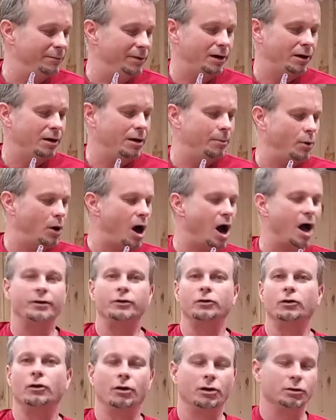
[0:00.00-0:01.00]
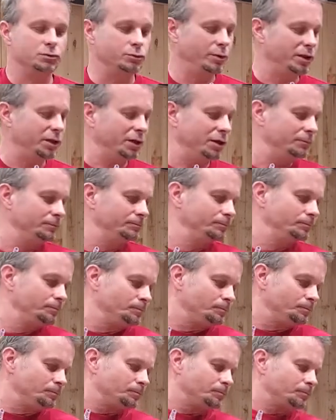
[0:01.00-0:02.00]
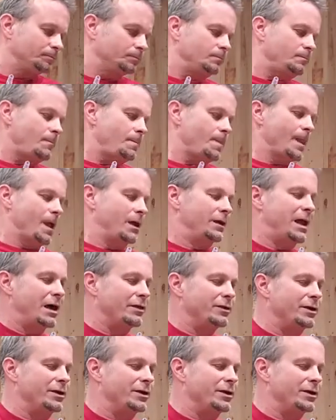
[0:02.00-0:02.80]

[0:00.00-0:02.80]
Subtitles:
Get a couple hot dogs with it. Now,